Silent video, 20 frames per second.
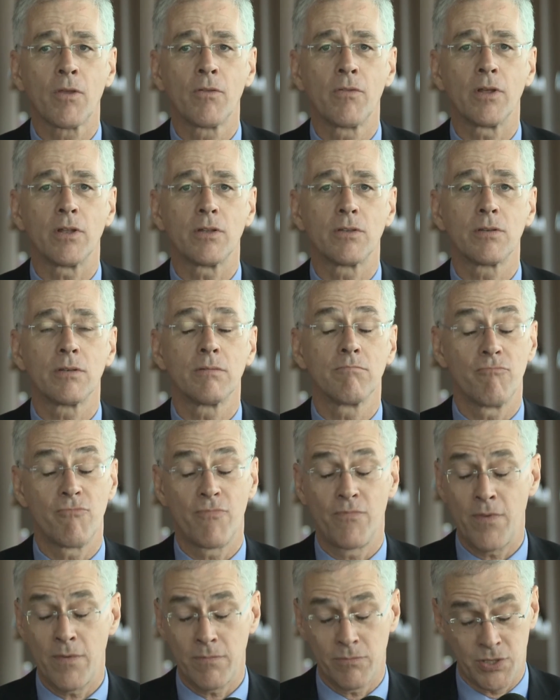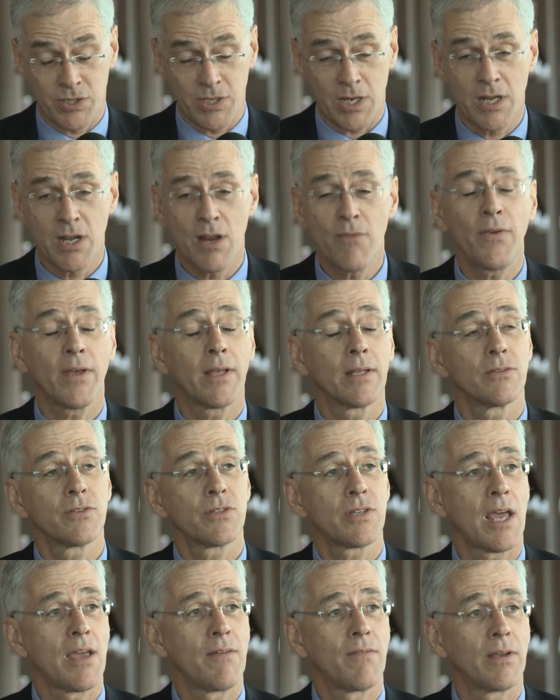that significant
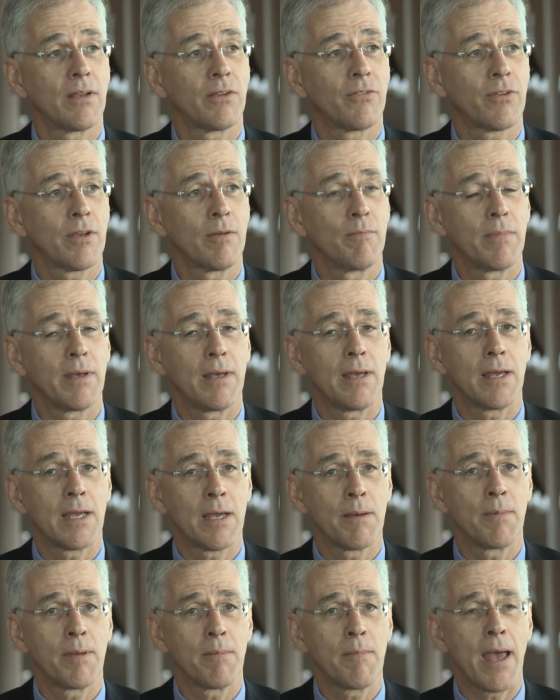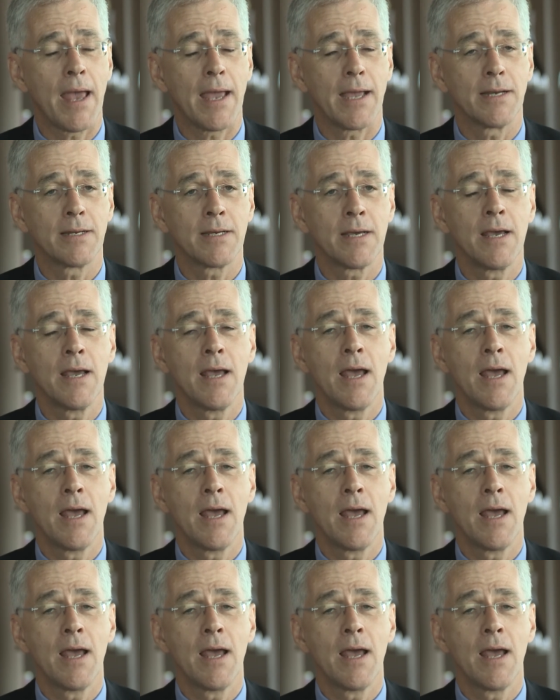savings can be made.